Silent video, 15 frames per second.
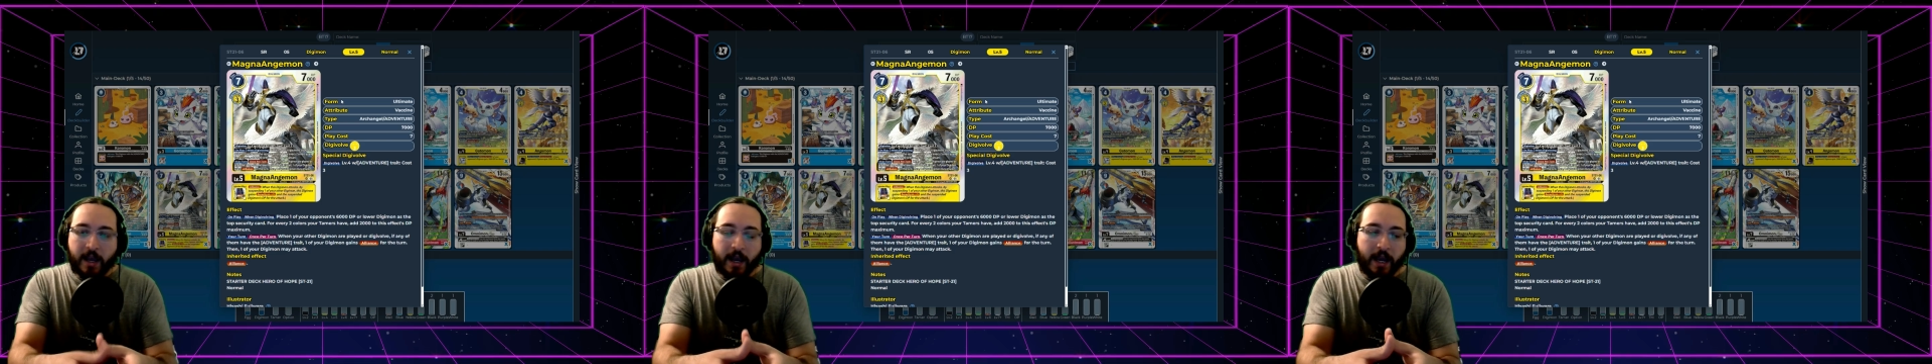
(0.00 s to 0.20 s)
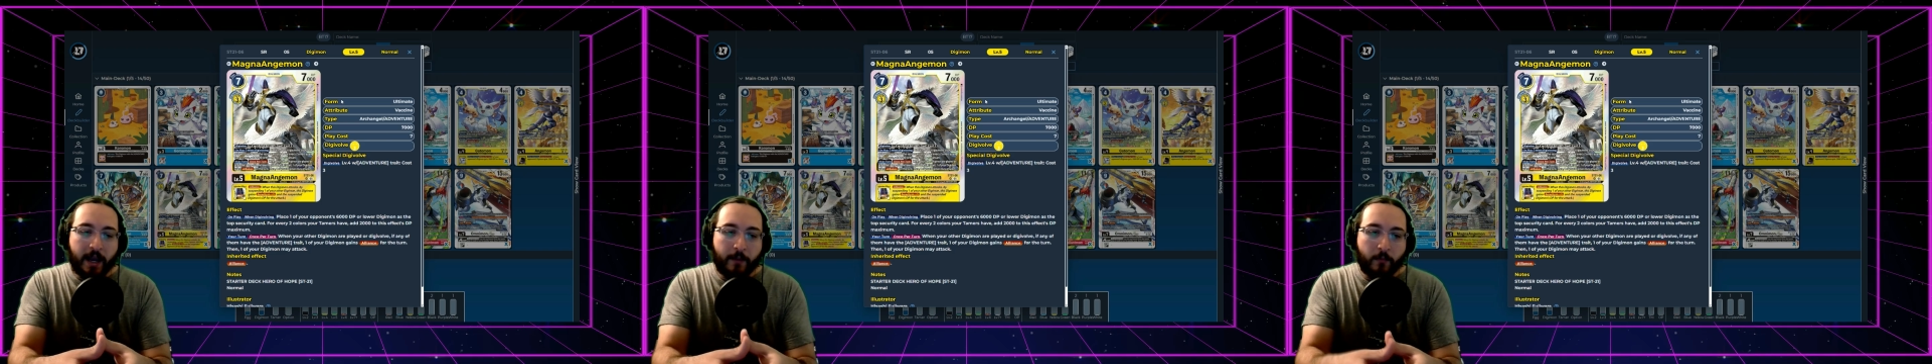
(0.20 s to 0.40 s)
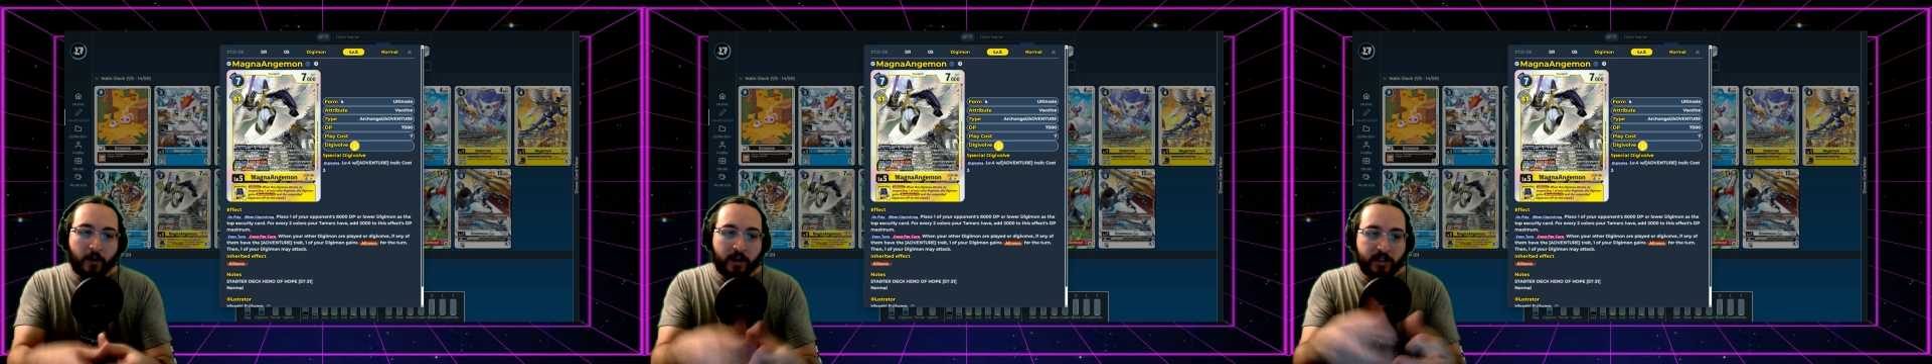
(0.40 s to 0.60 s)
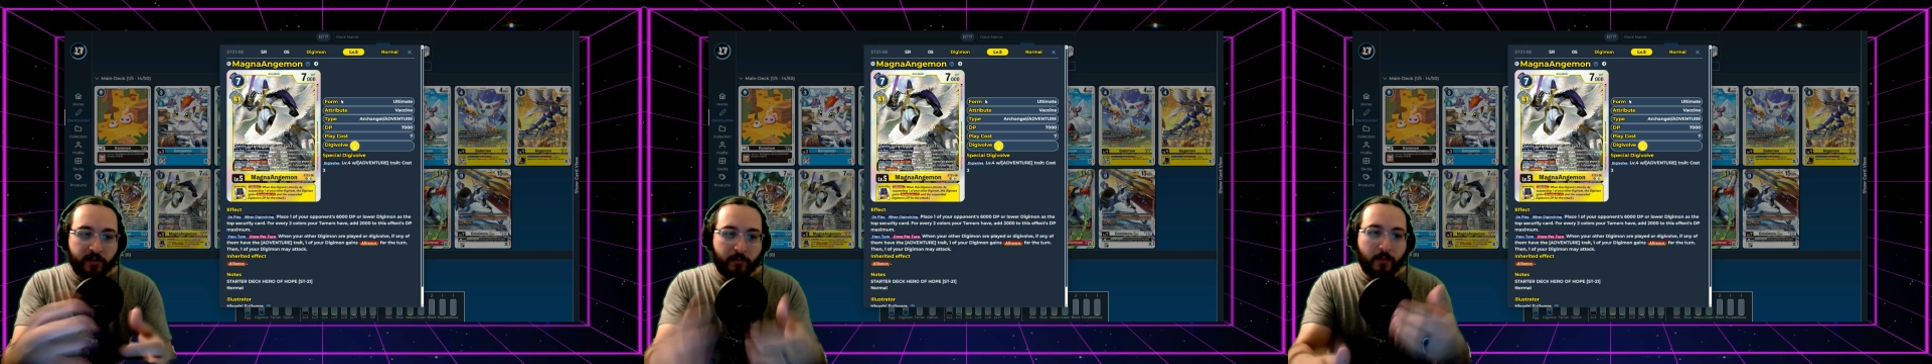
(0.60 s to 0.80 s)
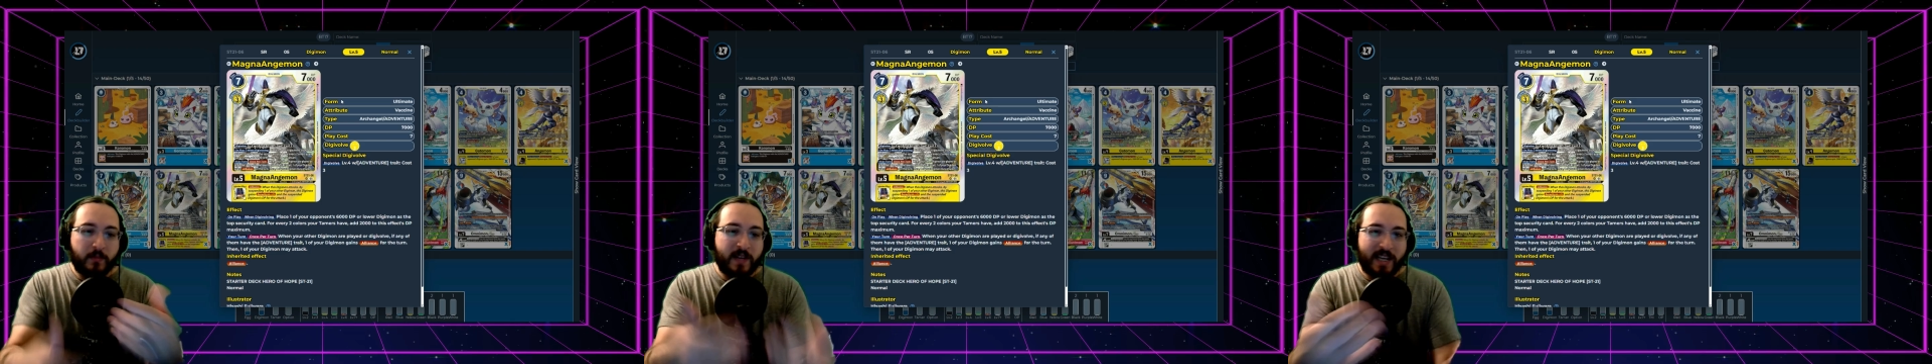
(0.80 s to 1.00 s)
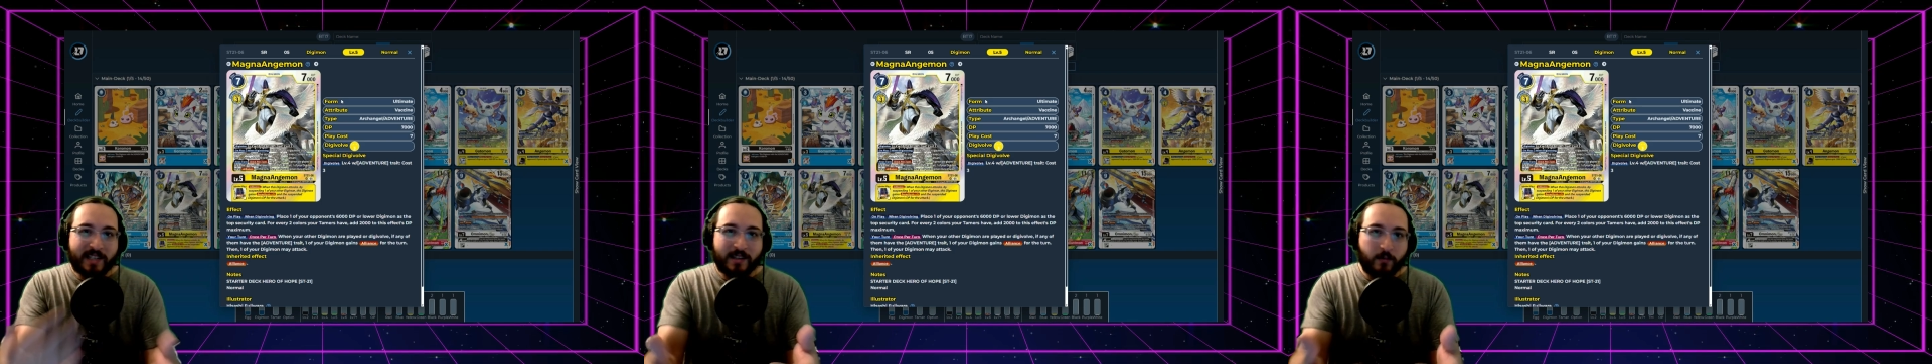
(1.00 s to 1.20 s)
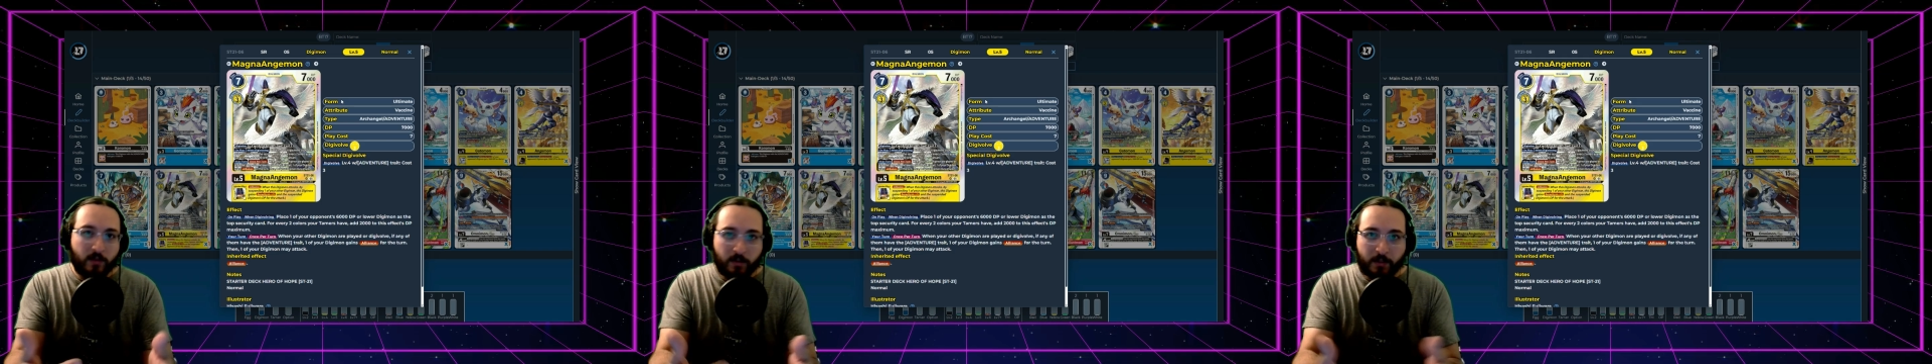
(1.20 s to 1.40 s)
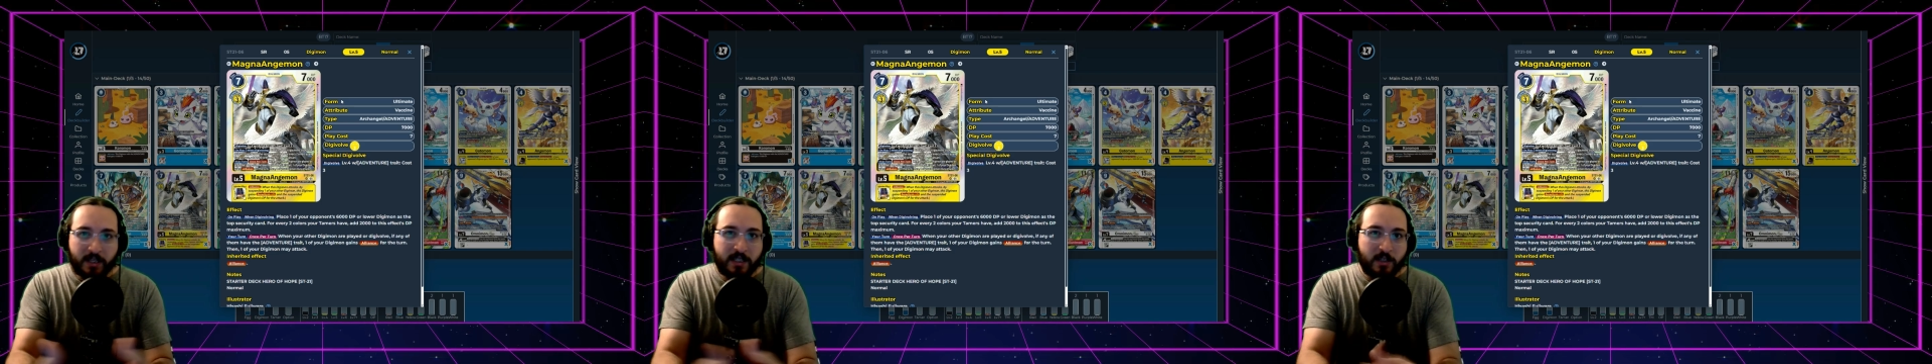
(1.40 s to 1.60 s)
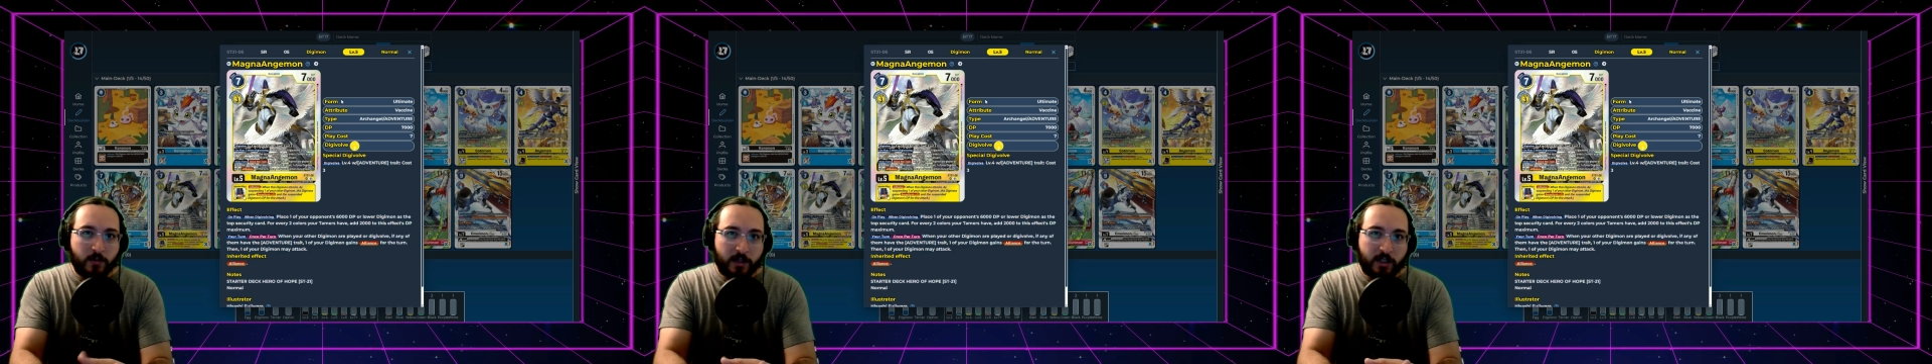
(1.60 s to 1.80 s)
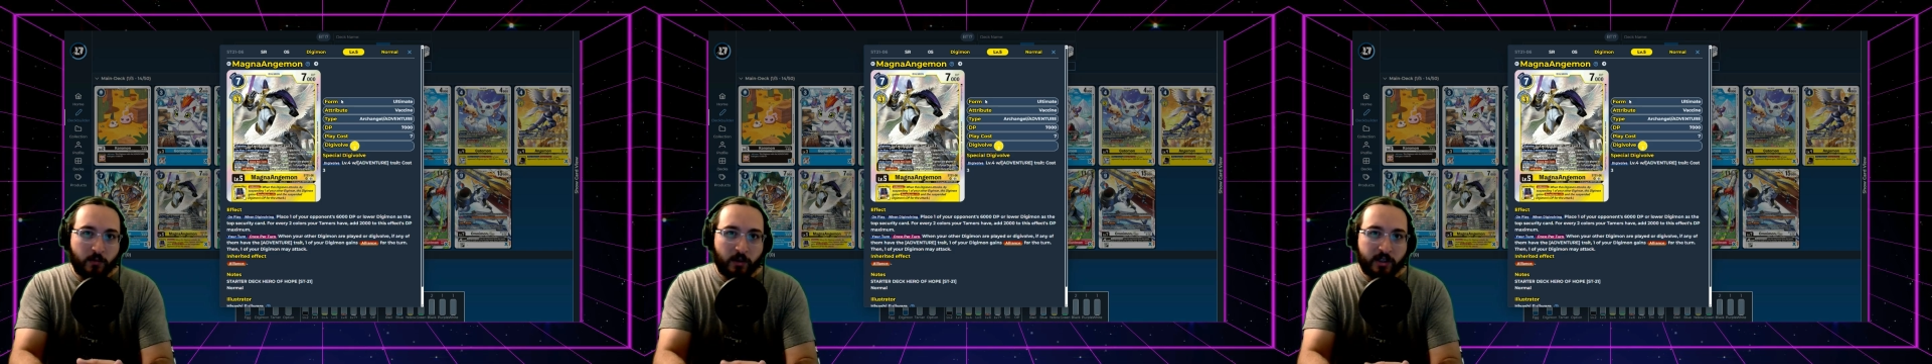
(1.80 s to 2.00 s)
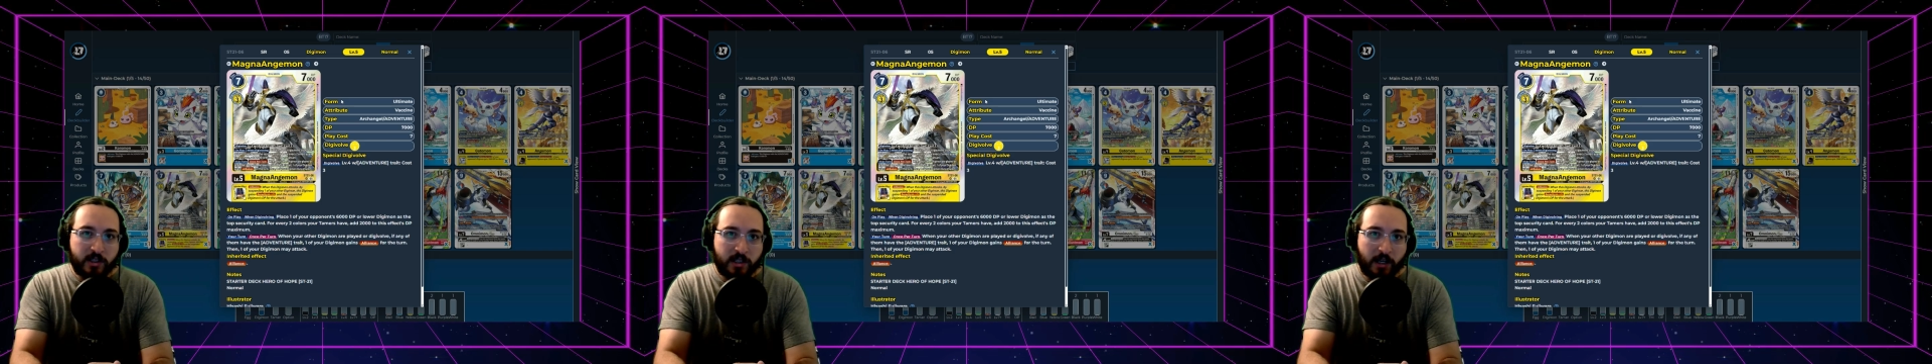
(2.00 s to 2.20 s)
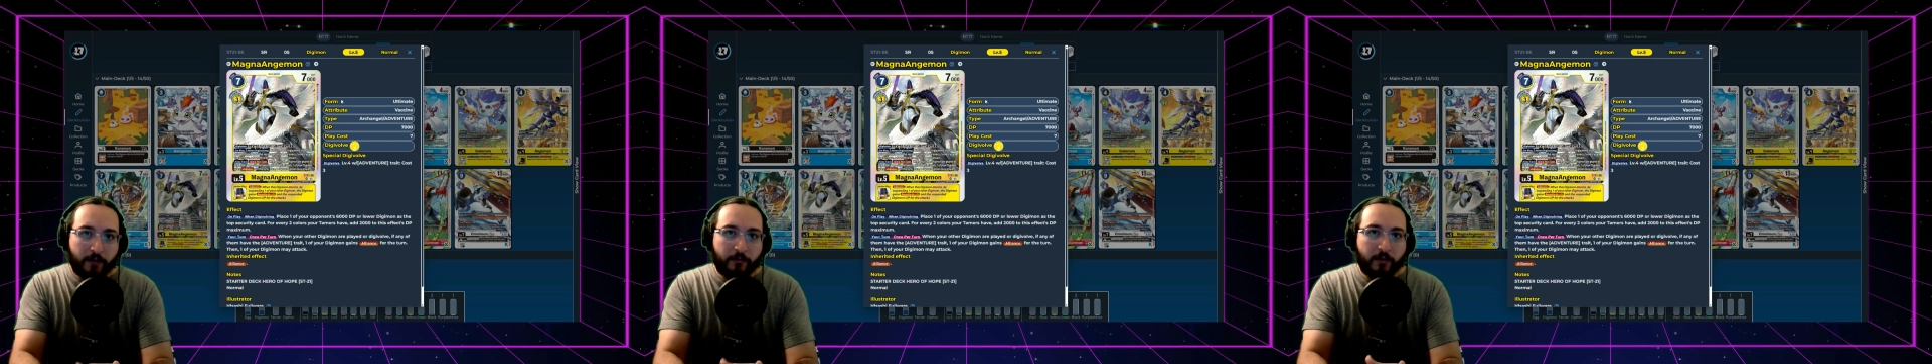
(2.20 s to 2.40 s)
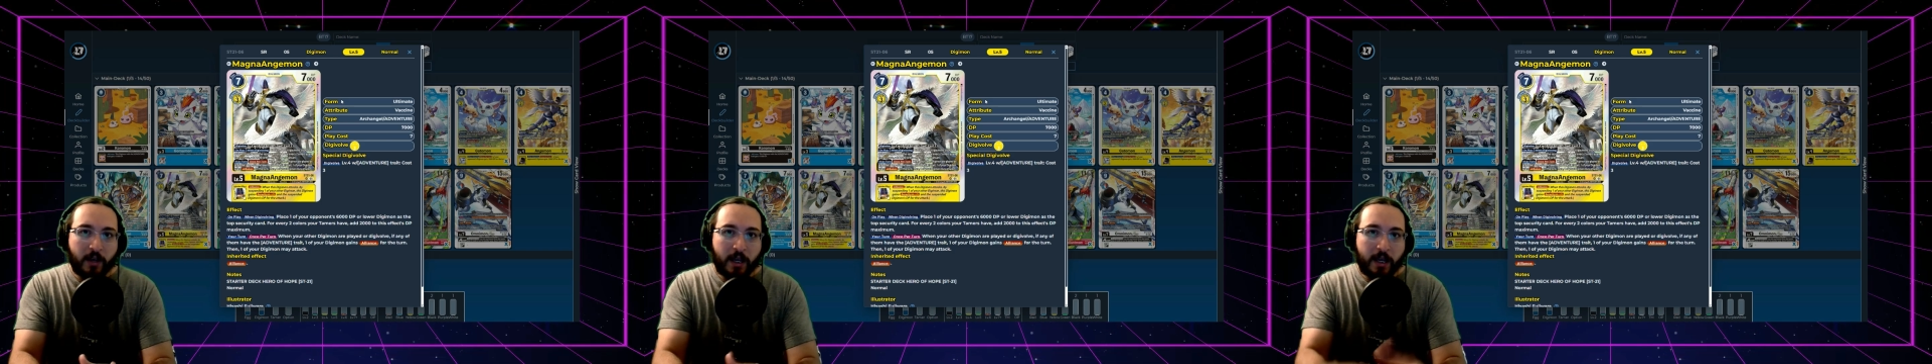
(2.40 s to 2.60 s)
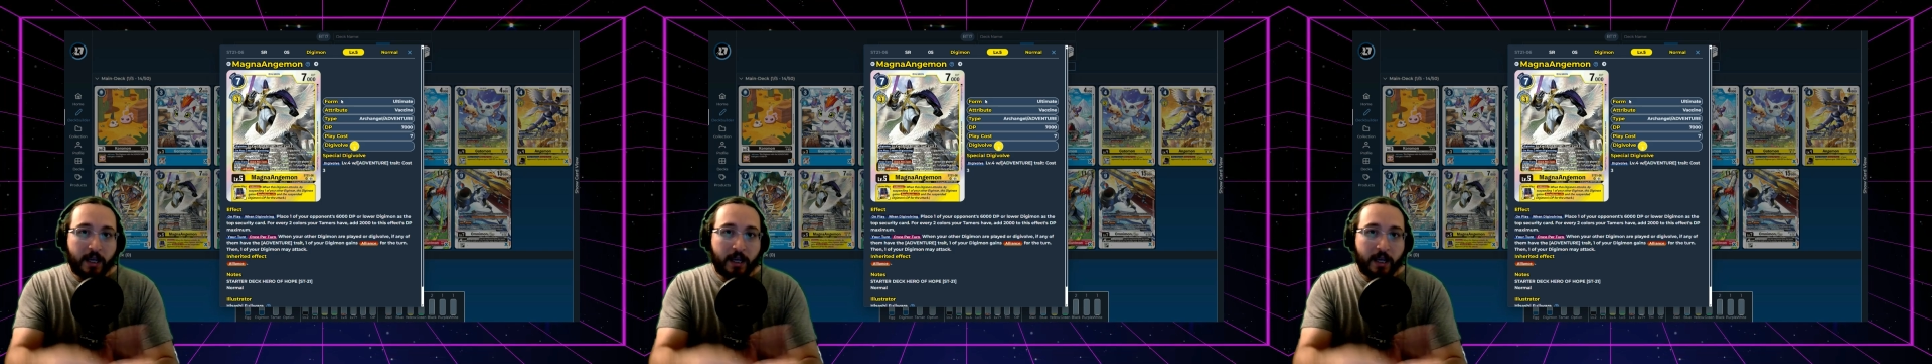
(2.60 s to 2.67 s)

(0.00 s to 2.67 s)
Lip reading: whereas I've been testing with the BT21 stuff